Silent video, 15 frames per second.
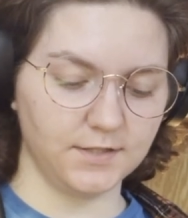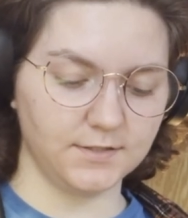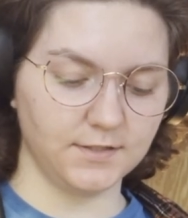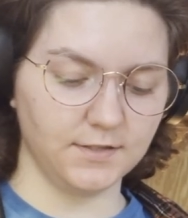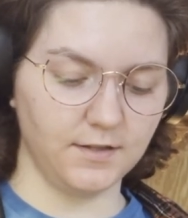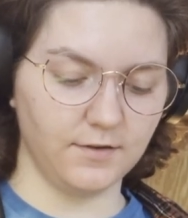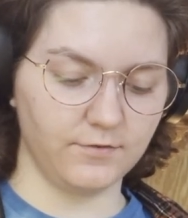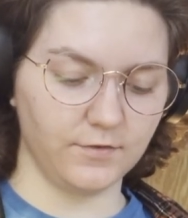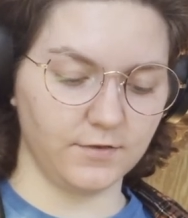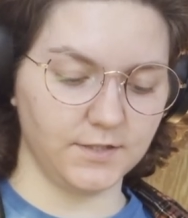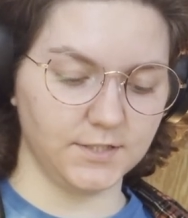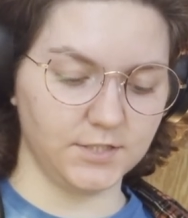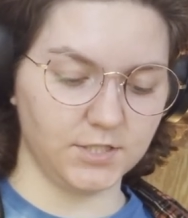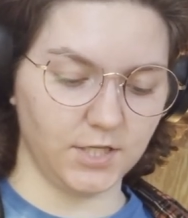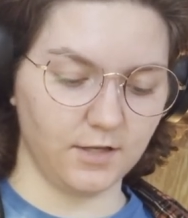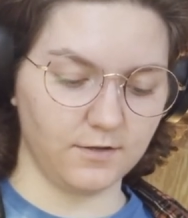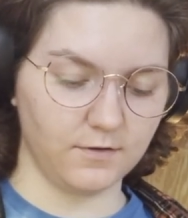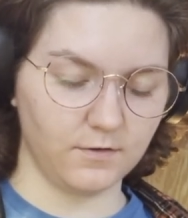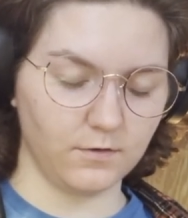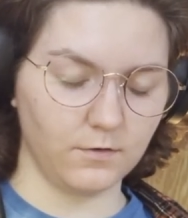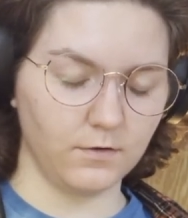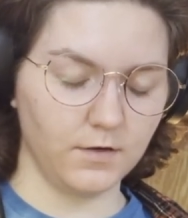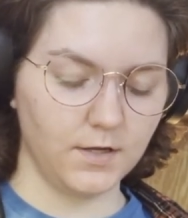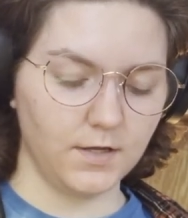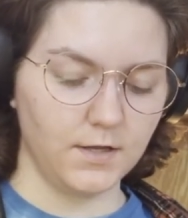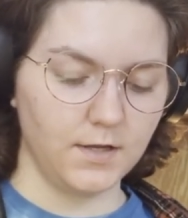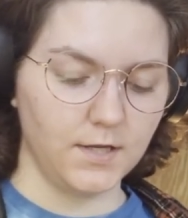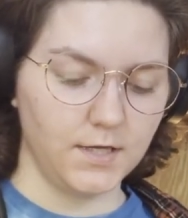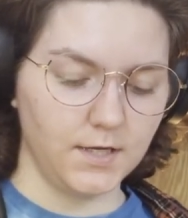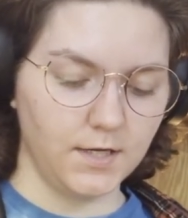is in love with Ricciardo,
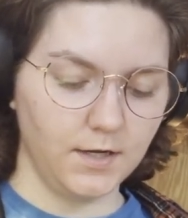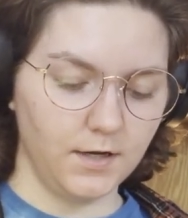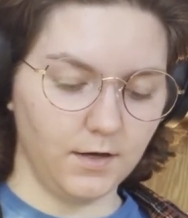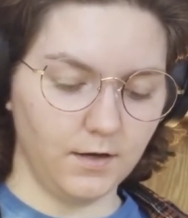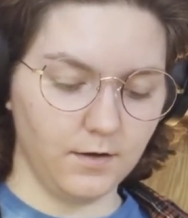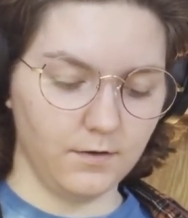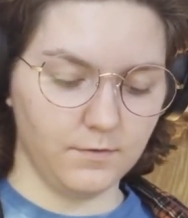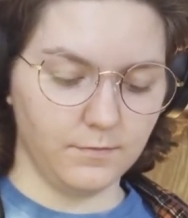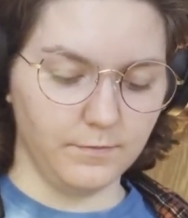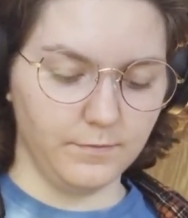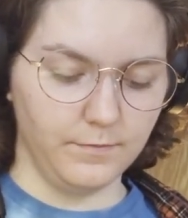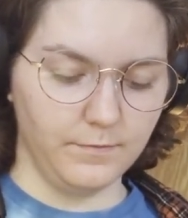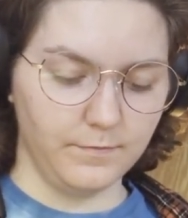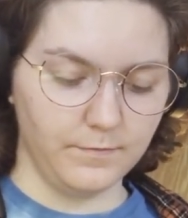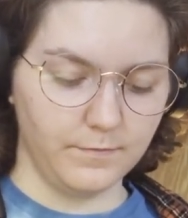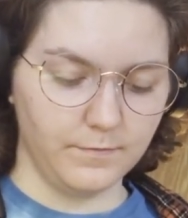and